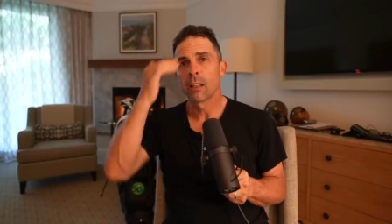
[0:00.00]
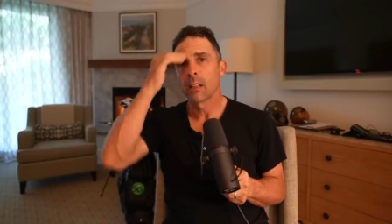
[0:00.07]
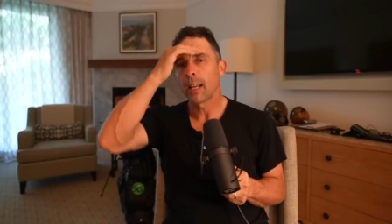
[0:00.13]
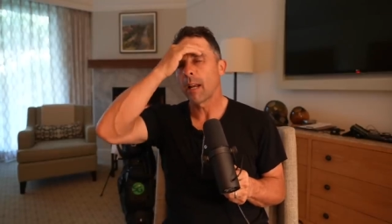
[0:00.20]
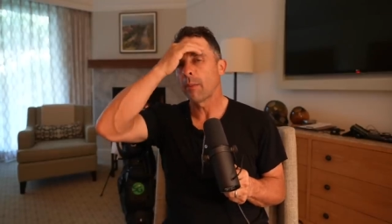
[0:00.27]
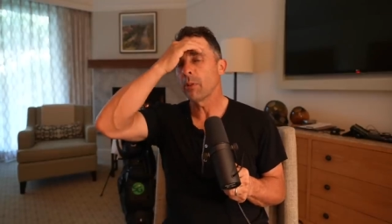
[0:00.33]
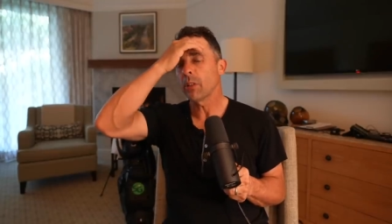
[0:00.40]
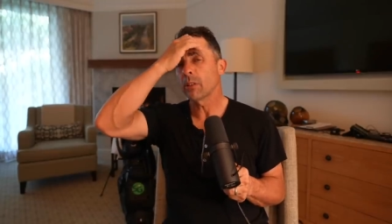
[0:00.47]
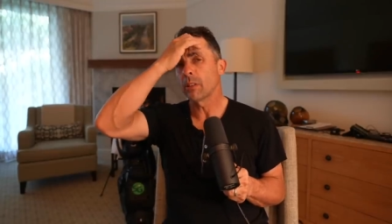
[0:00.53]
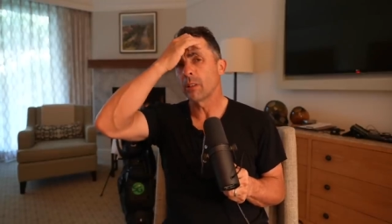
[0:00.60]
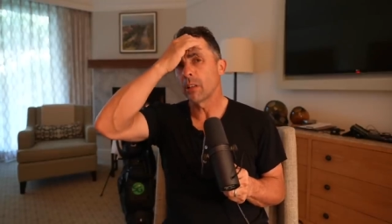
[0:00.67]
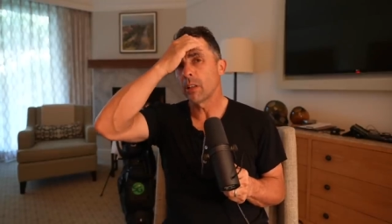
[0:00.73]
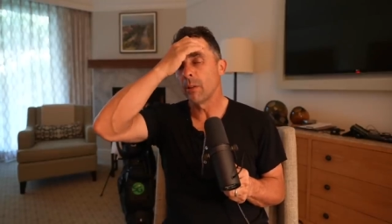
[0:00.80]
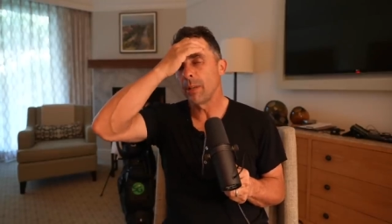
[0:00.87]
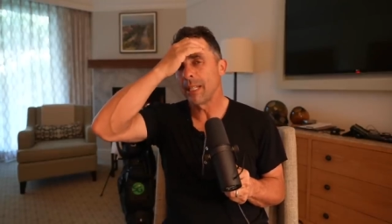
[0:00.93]
Like I'm just
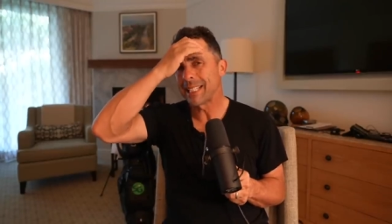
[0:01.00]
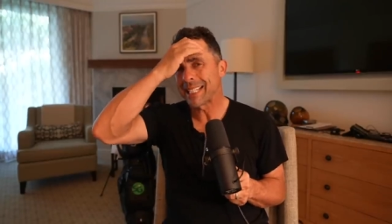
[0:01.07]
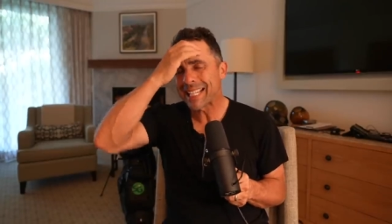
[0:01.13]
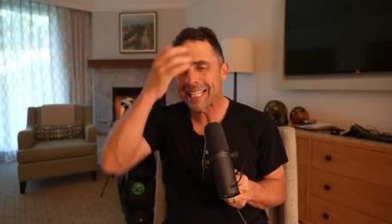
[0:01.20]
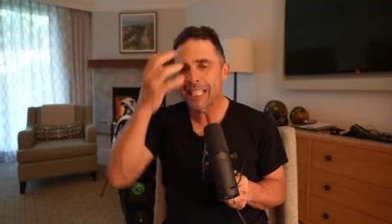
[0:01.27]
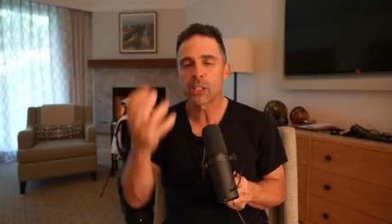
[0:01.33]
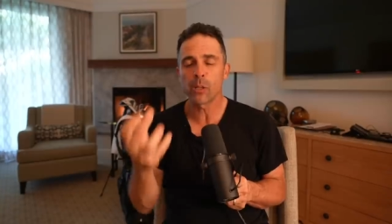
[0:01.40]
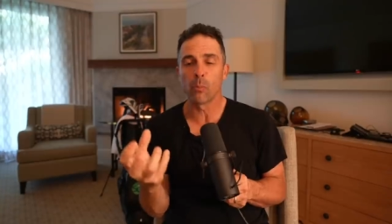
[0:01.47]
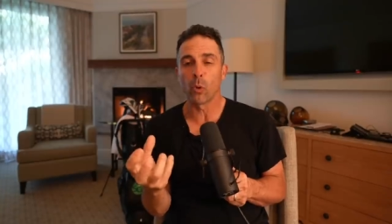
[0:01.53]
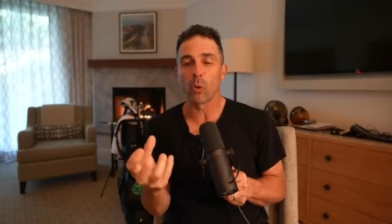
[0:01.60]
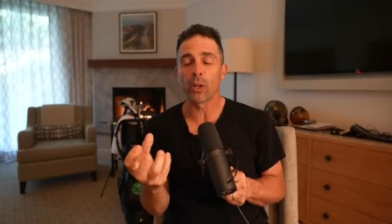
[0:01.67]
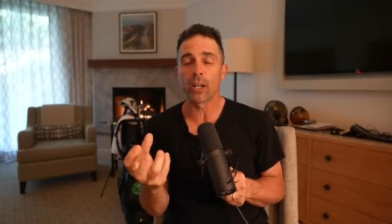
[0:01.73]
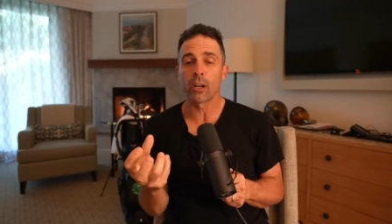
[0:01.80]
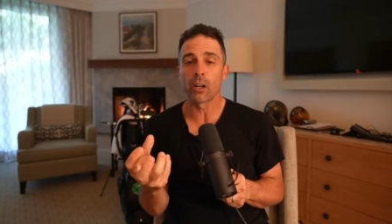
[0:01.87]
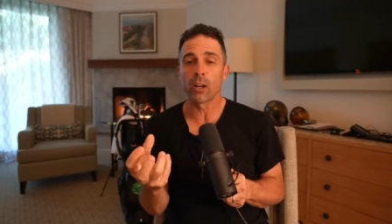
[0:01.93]
gonna be
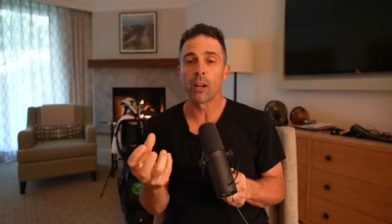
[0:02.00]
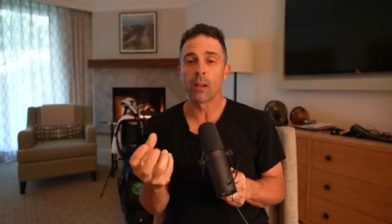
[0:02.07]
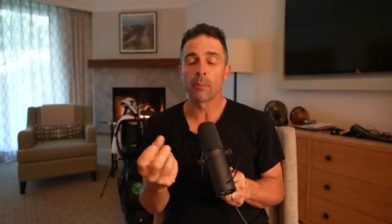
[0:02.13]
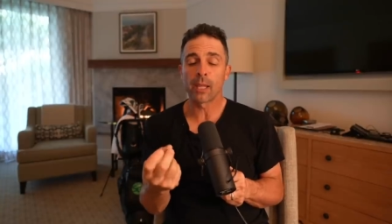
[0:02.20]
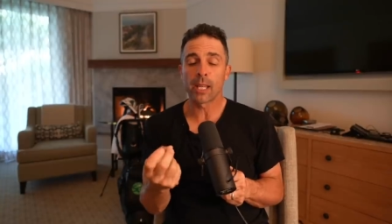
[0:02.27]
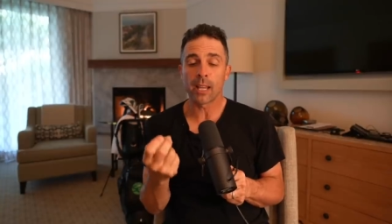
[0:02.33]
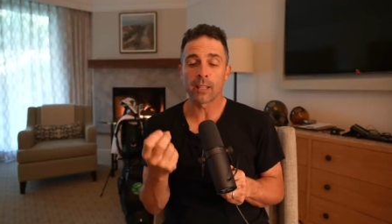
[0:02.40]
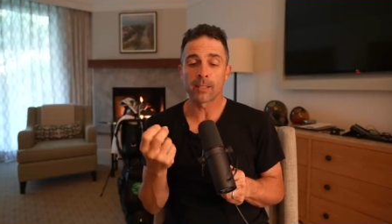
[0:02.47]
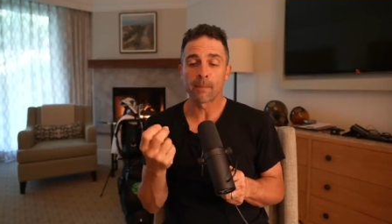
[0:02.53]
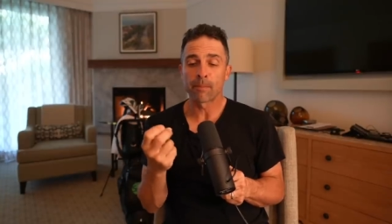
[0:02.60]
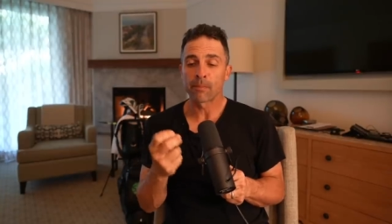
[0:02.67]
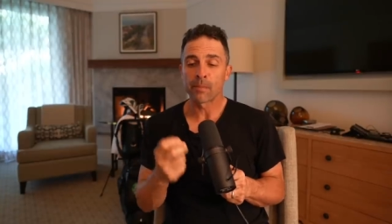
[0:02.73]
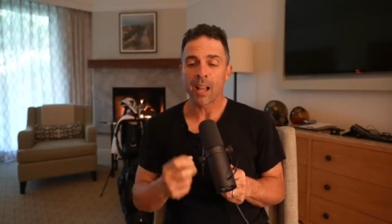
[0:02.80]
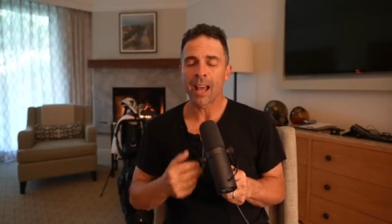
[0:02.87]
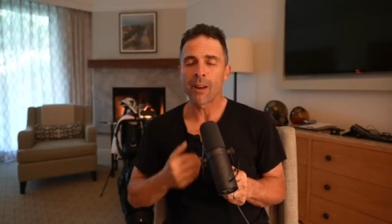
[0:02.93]
teachable here because
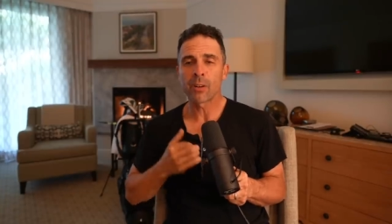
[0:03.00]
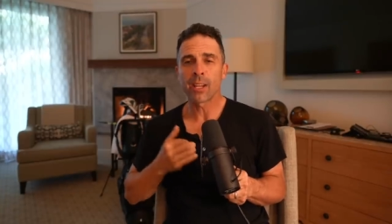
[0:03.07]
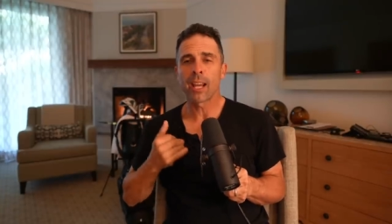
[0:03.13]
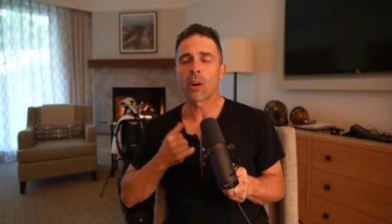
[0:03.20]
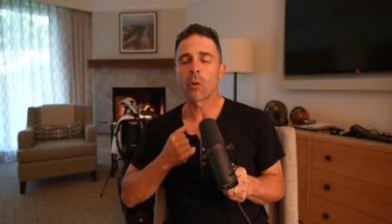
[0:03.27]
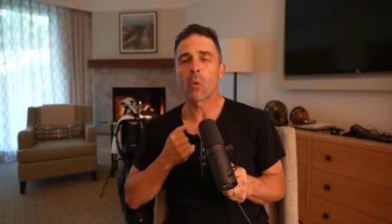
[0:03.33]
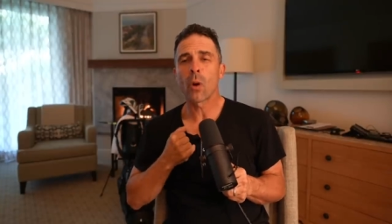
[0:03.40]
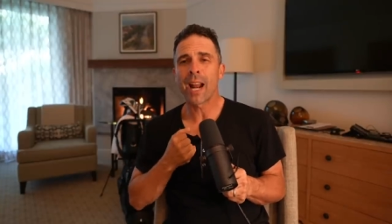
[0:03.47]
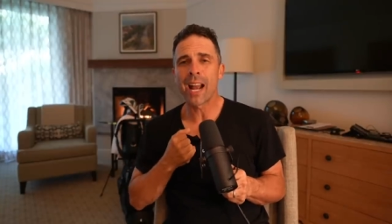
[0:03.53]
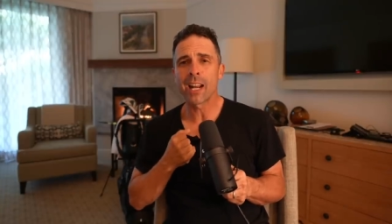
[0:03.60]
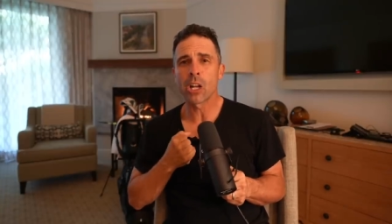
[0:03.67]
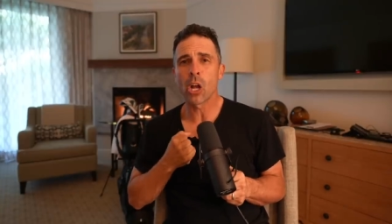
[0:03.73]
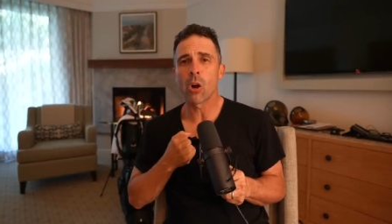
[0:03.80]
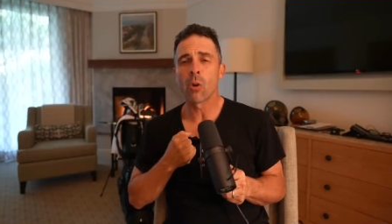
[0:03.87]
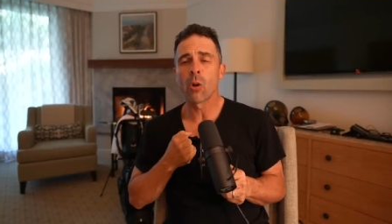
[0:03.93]
I don't care what I
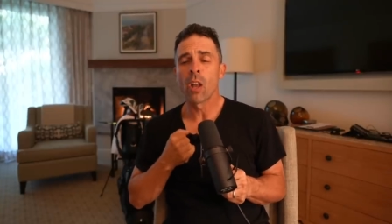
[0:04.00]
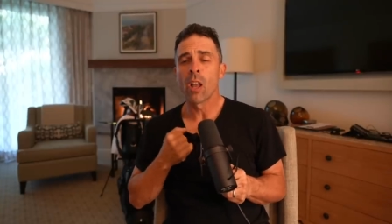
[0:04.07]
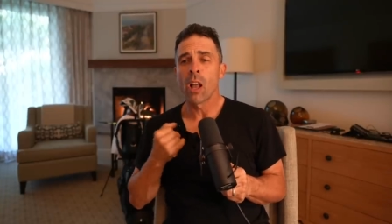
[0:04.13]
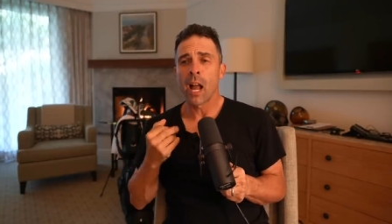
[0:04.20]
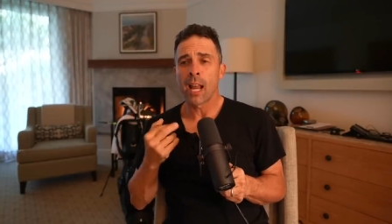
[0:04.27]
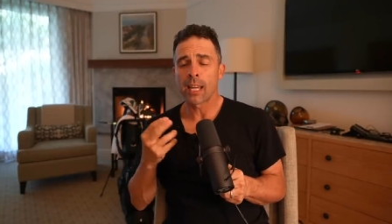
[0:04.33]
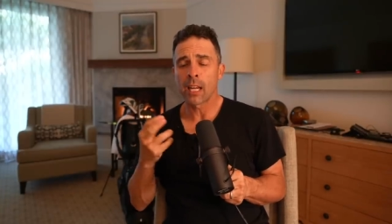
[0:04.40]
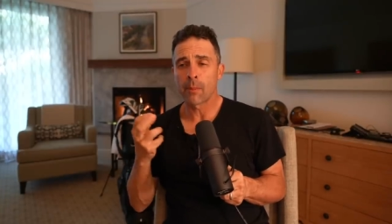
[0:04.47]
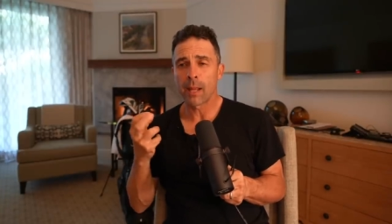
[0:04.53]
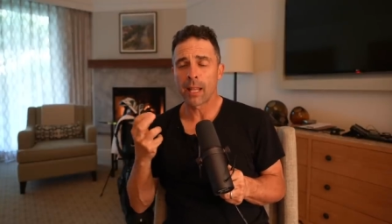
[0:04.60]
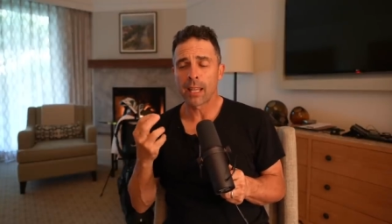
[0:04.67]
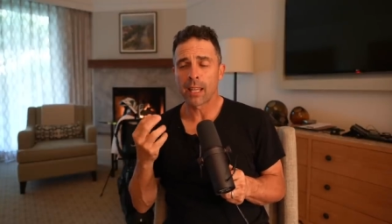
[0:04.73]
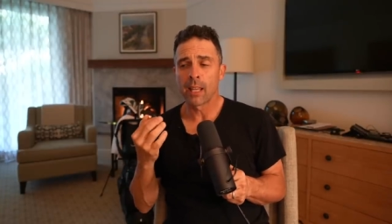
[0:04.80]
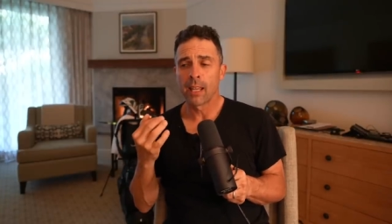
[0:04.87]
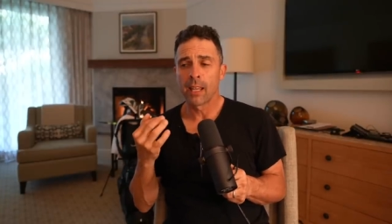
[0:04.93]
know. I care
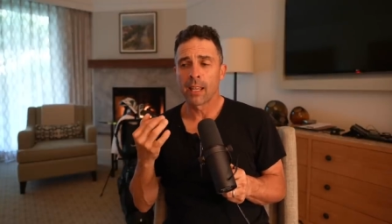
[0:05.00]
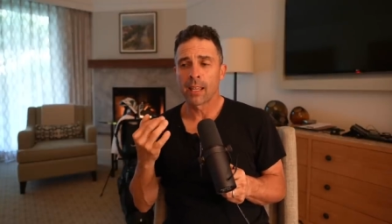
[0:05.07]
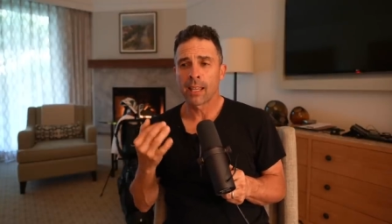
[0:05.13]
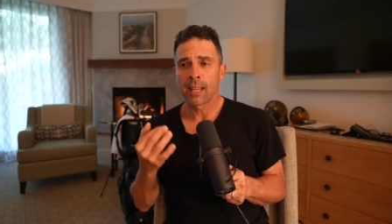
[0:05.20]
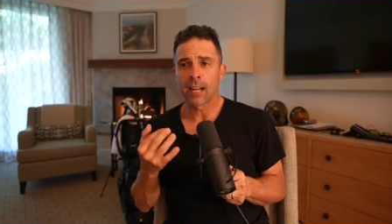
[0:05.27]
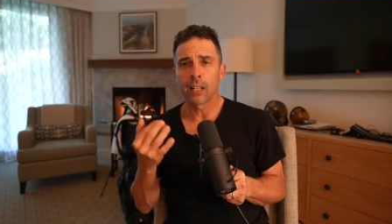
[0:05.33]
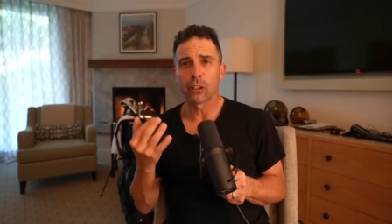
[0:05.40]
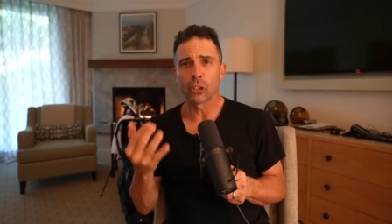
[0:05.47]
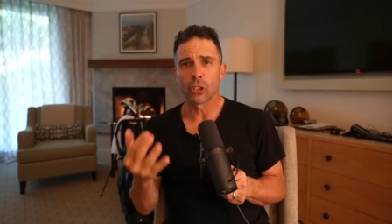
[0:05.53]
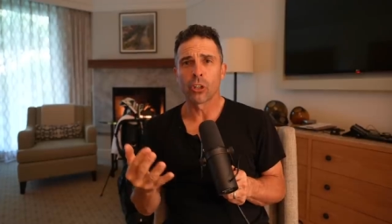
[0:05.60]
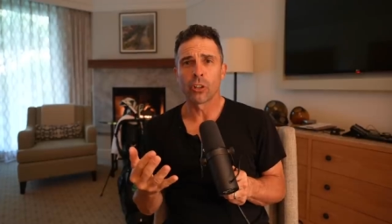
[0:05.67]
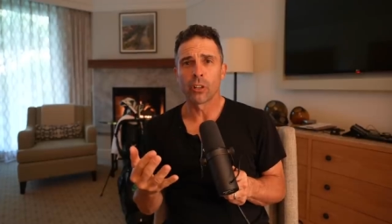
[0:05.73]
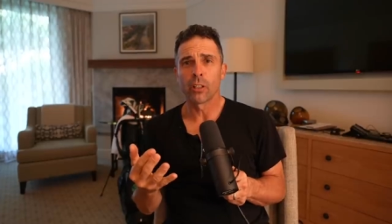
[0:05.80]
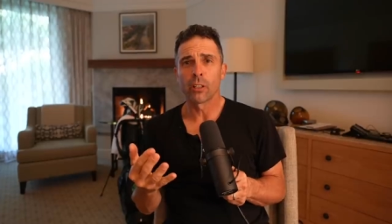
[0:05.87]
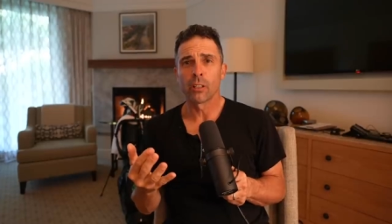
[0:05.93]
about like, can I learn?